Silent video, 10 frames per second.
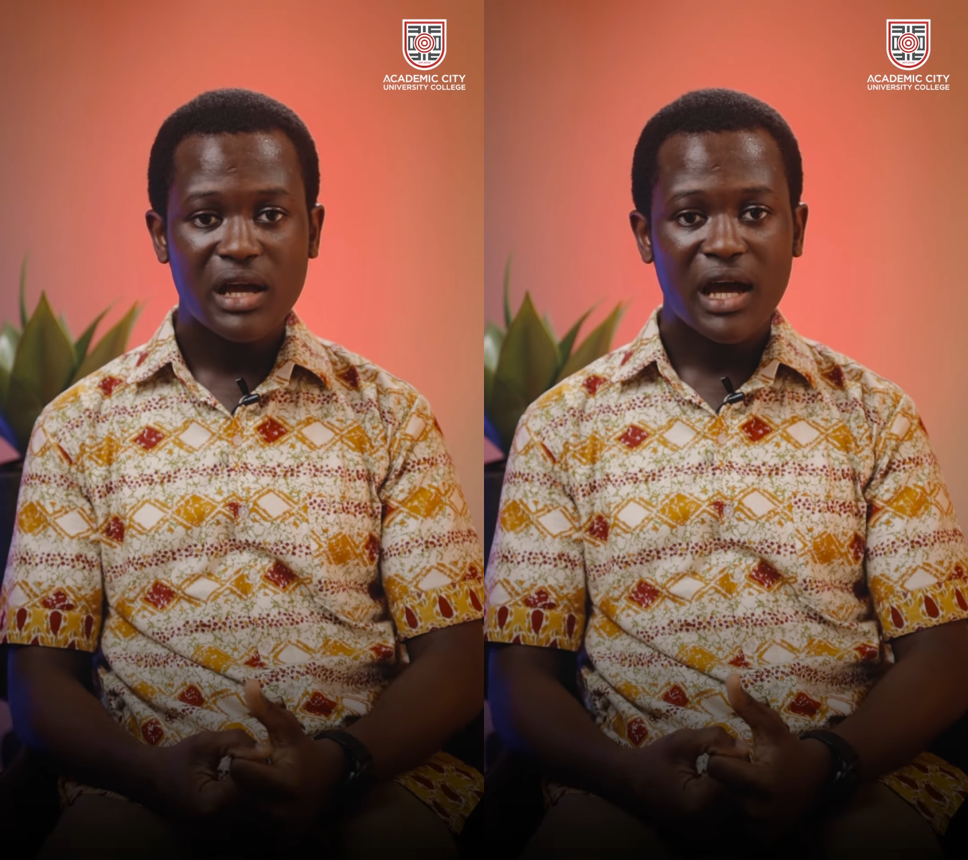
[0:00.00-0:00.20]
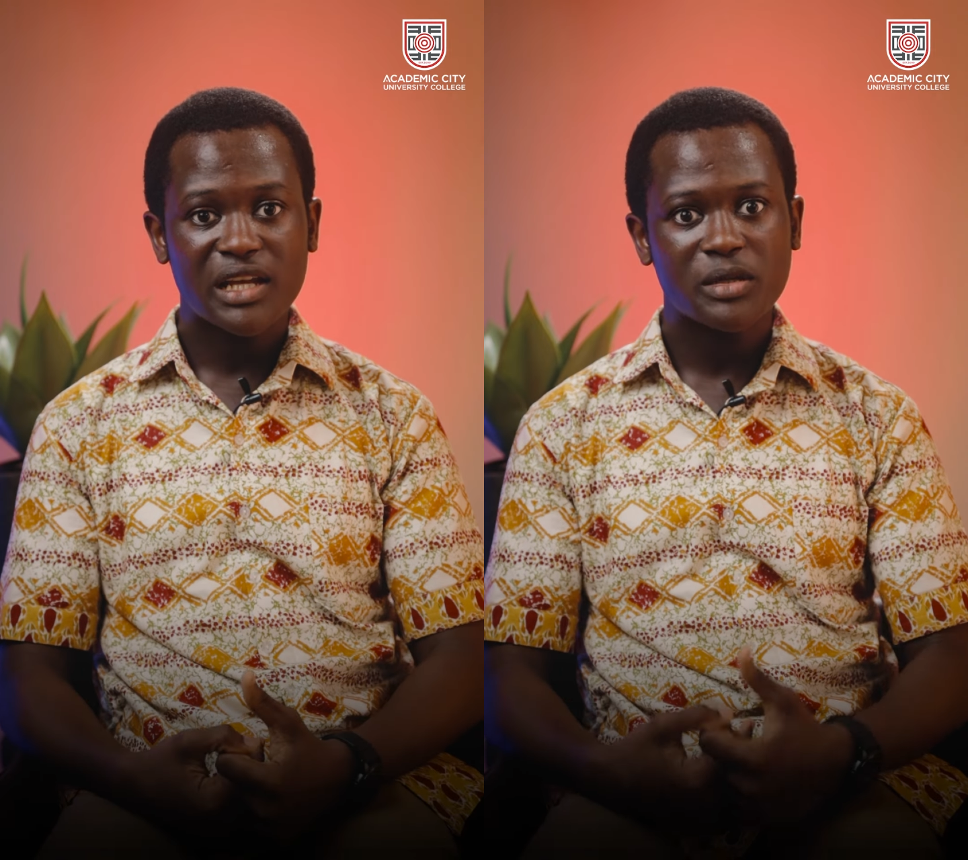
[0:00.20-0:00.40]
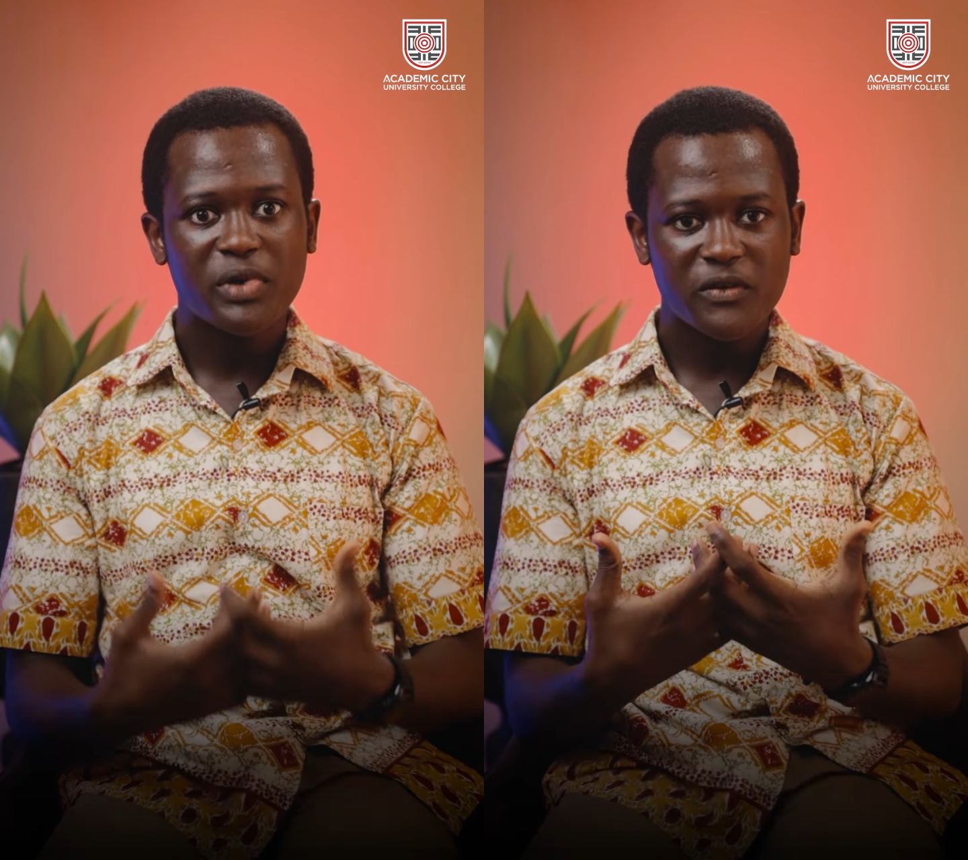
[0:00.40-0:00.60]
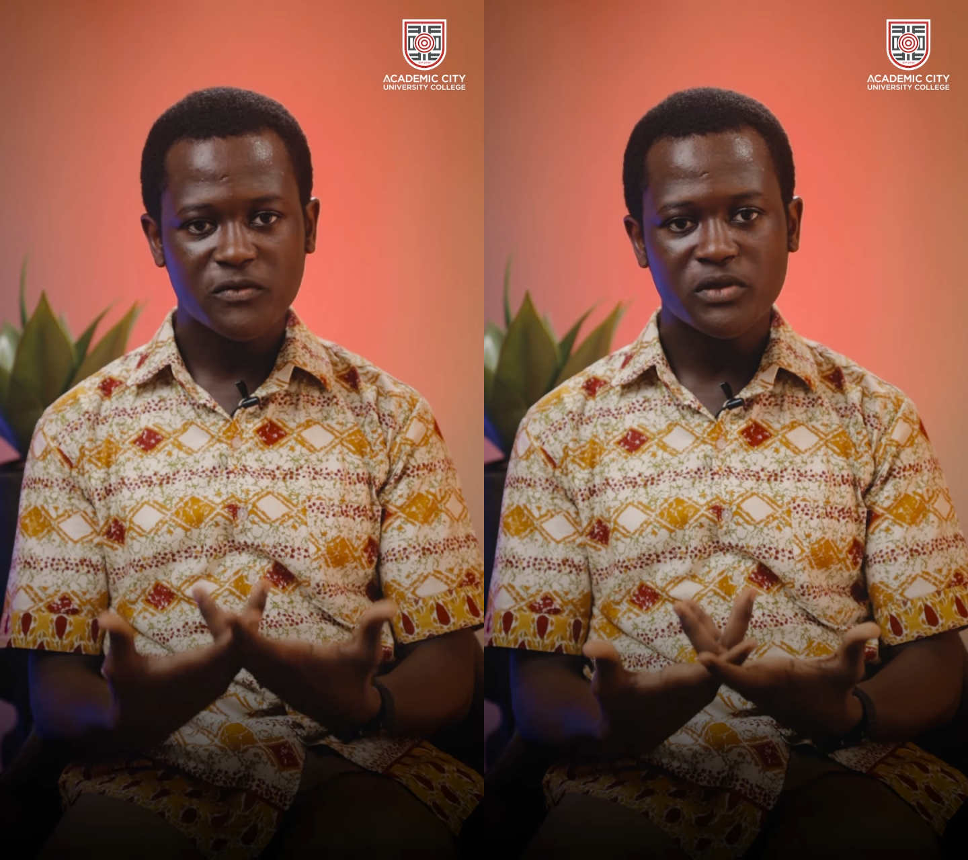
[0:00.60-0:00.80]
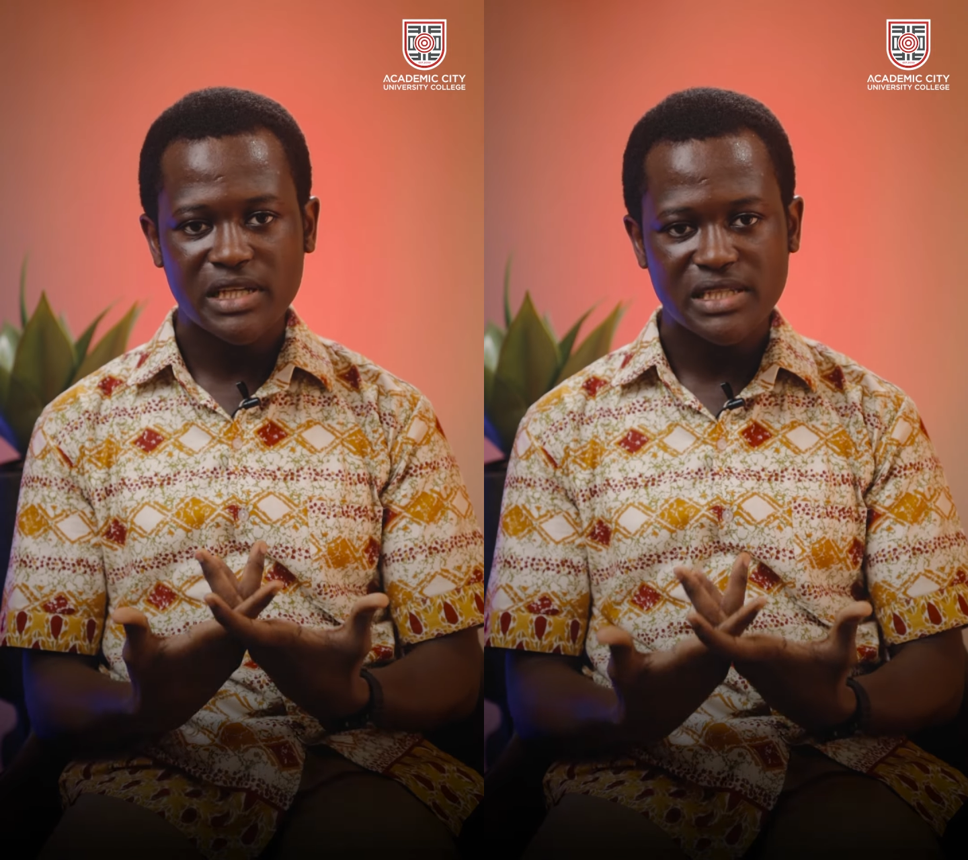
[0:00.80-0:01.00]
an
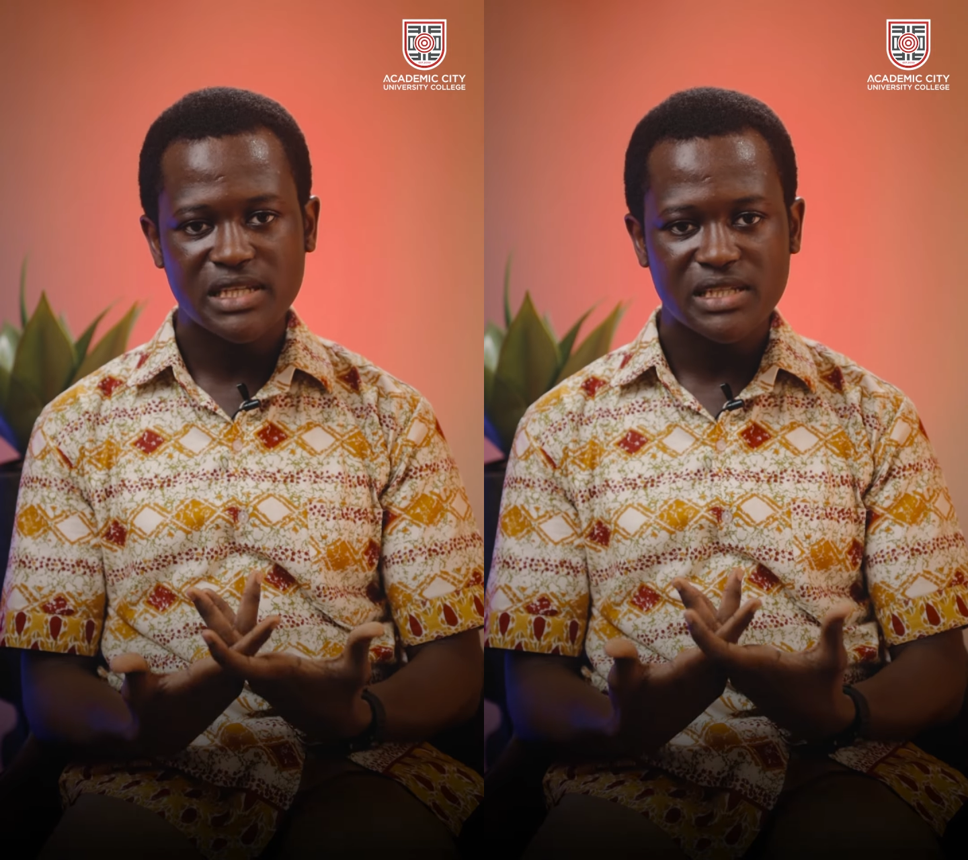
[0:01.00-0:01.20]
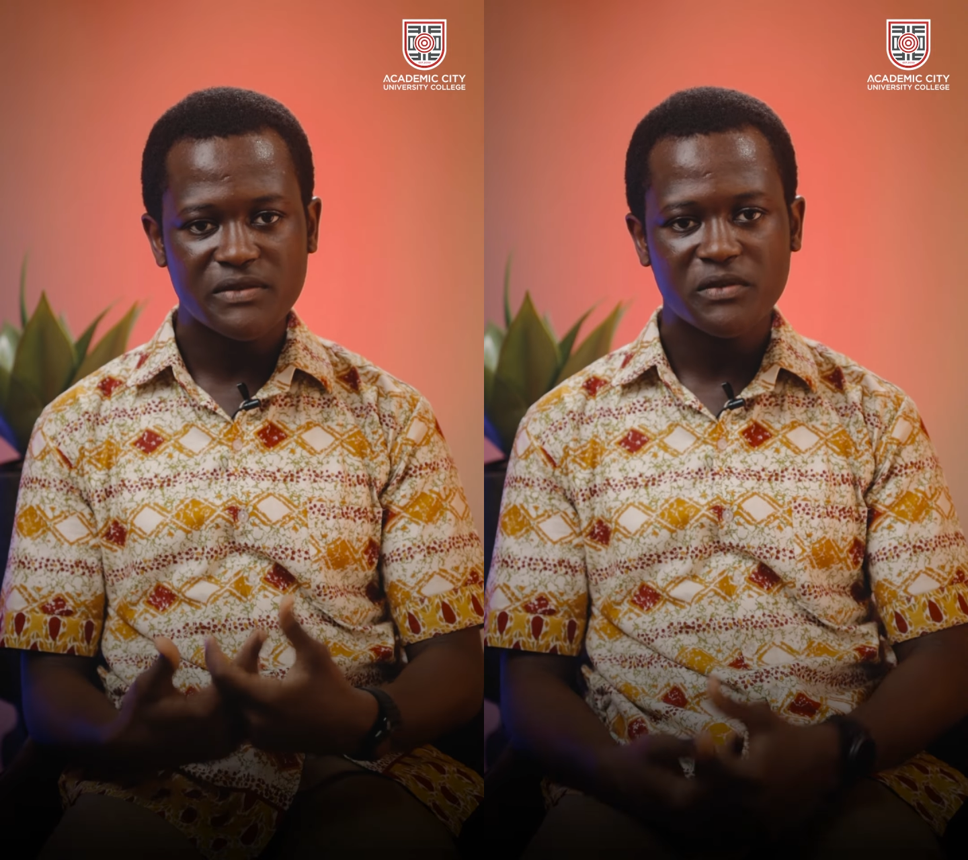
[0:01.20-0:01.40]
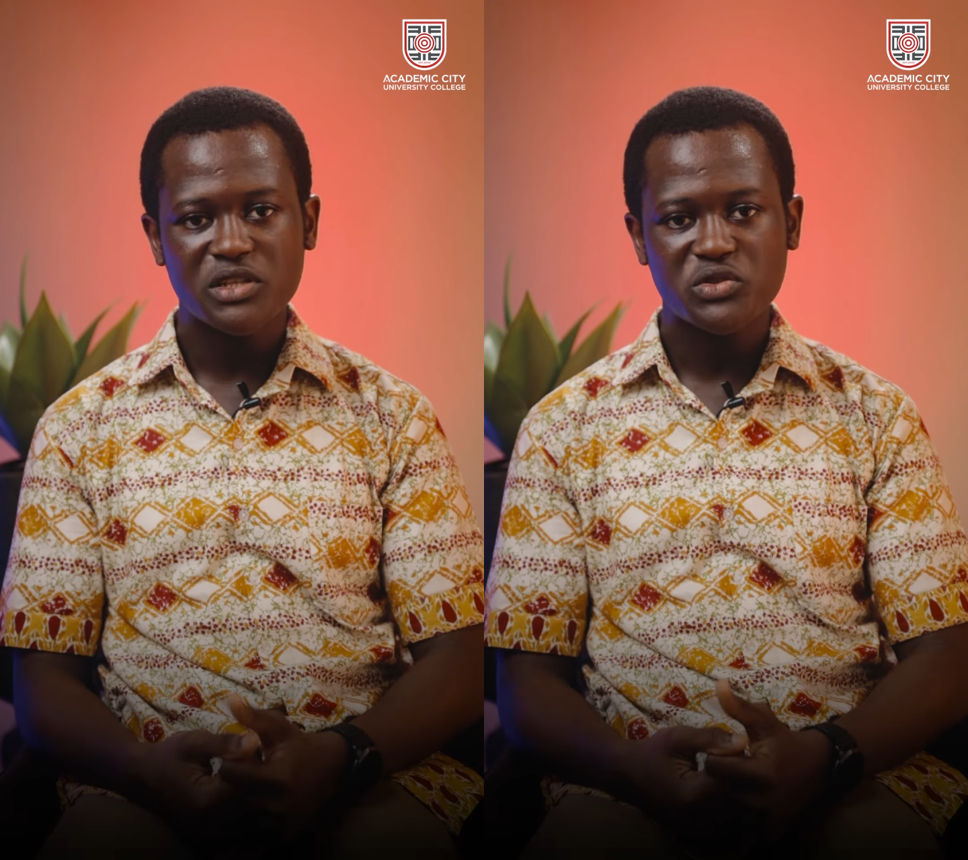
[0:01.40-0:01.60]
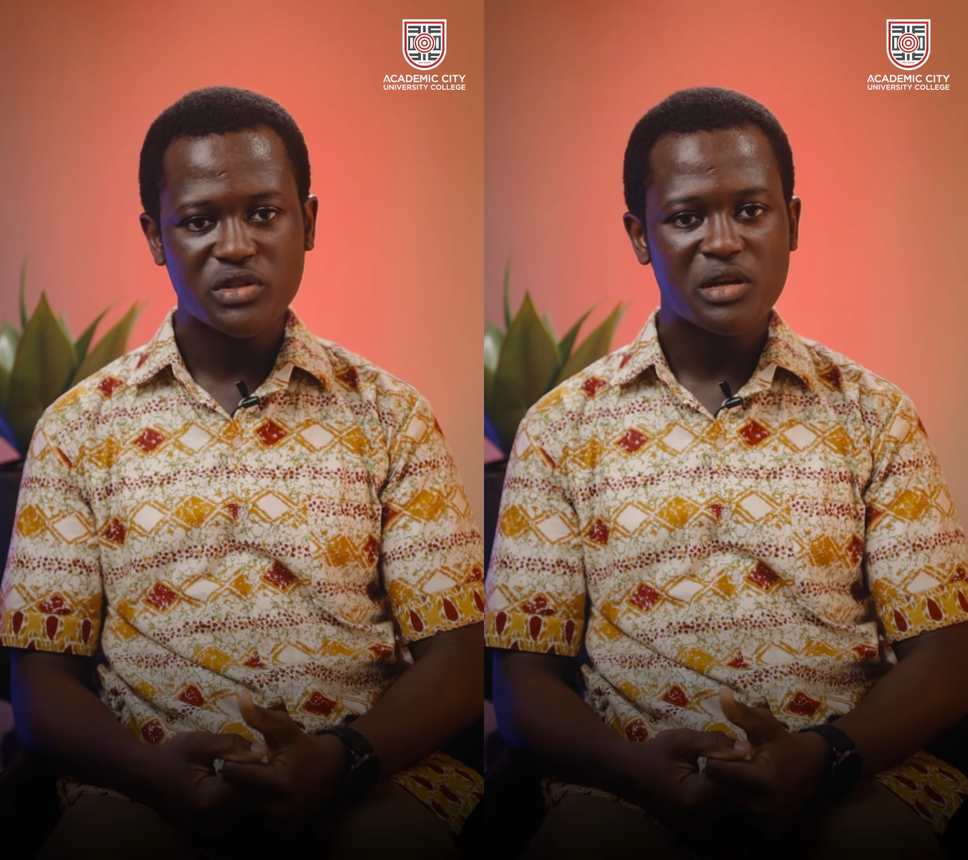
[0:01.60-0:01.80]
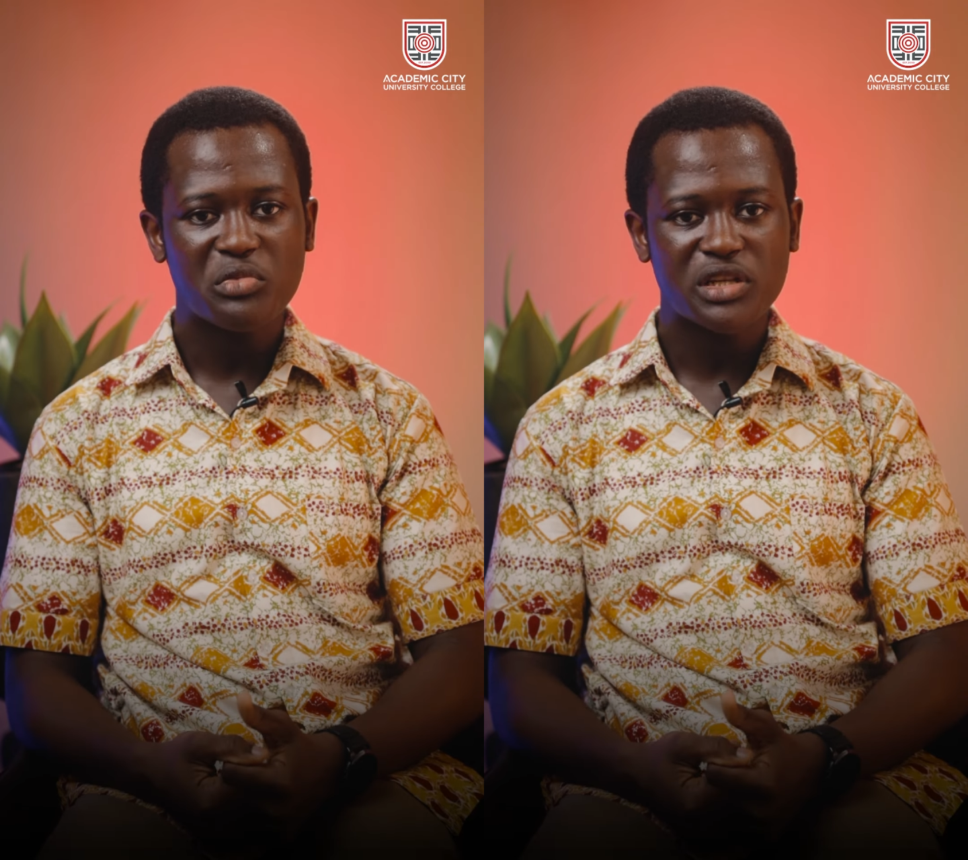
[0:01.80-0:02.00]
impactful ACSE for the
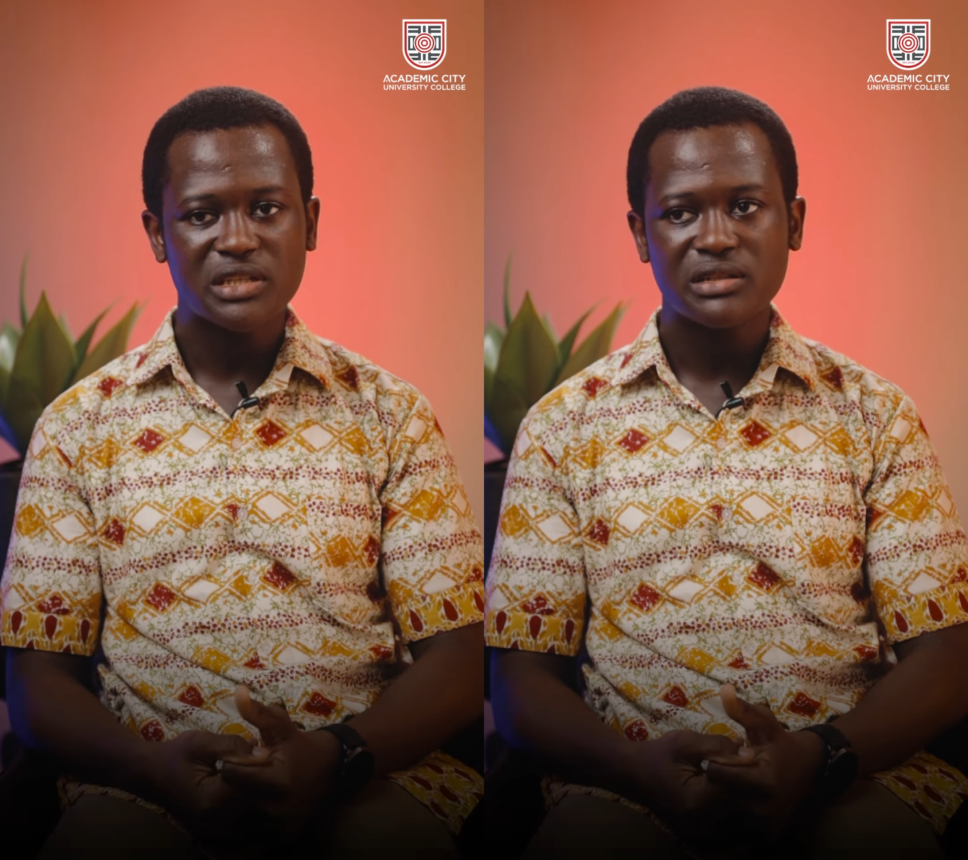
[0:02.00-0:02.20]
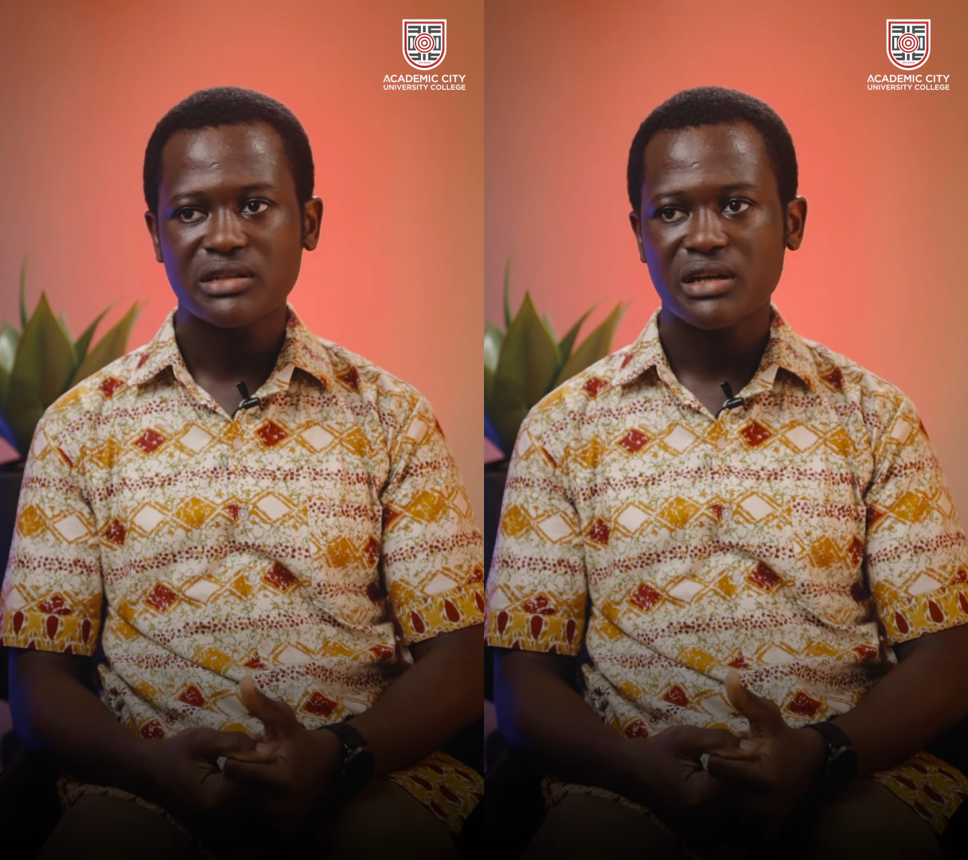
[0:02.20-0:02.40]
student body